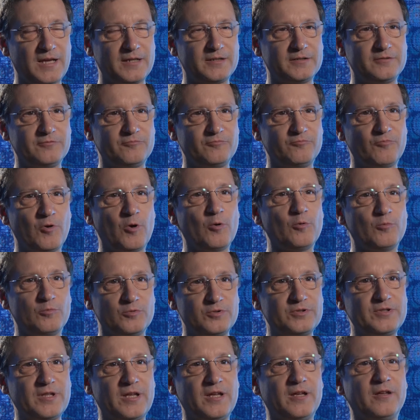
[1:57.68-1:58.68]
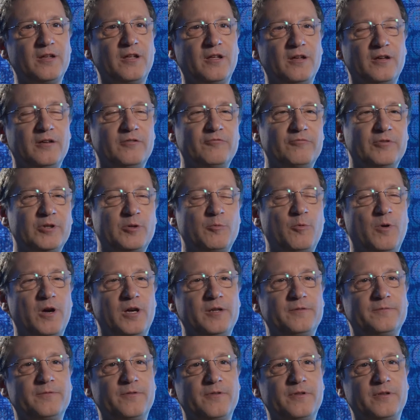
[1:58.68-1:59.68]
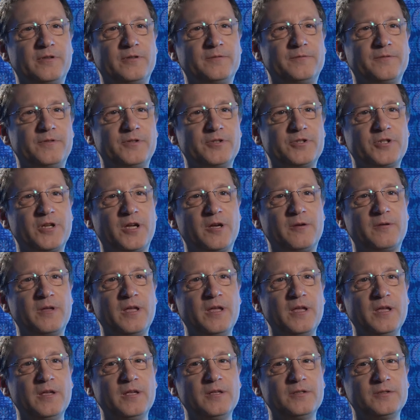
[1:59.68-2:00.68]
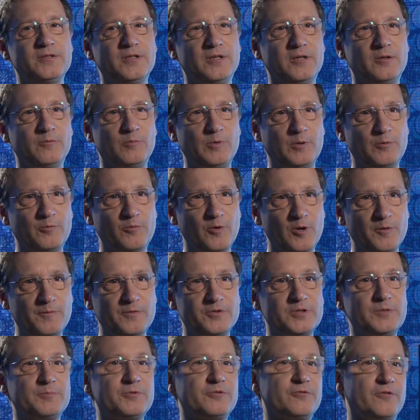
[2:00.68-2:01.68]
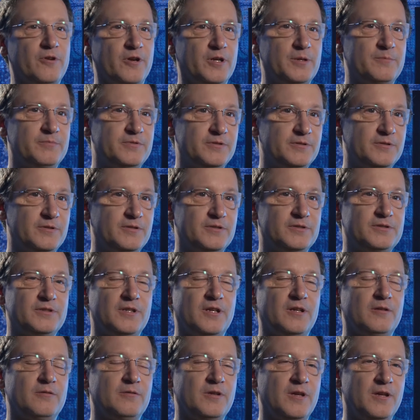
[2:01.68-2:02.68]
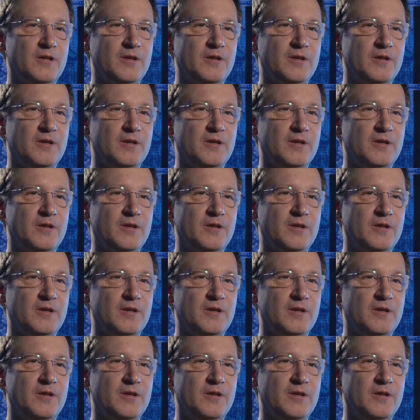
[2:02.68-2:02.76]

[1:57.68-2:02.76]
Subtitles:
roles that are required for the show. So we were oversubscribed. So